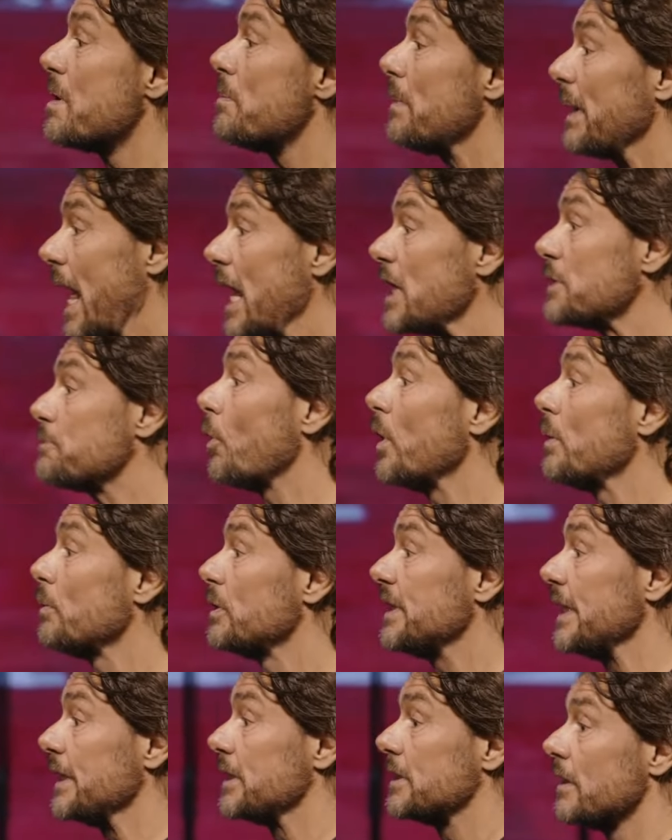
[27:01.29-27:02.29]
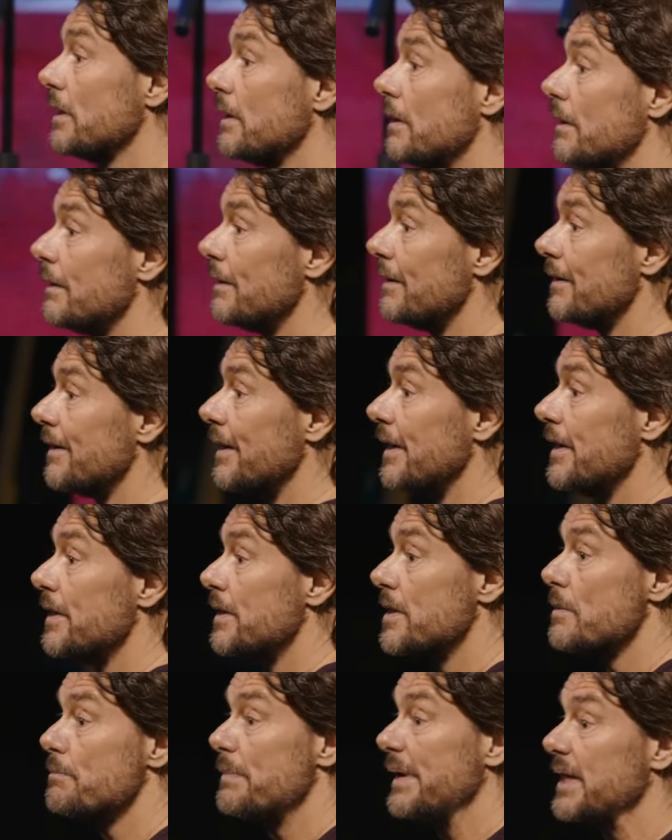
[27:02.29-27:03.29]
But my last point was this,
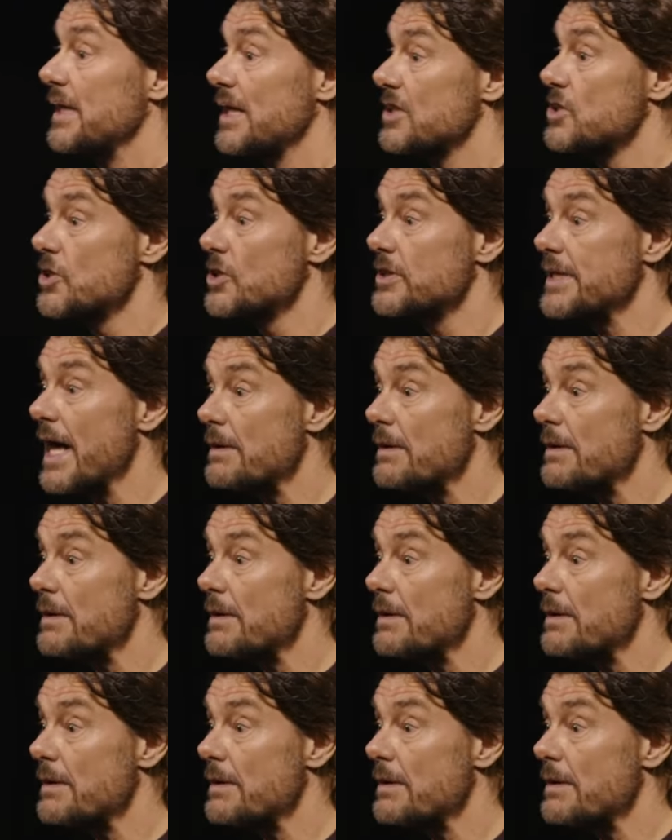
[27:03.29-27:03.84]
that beer doesn't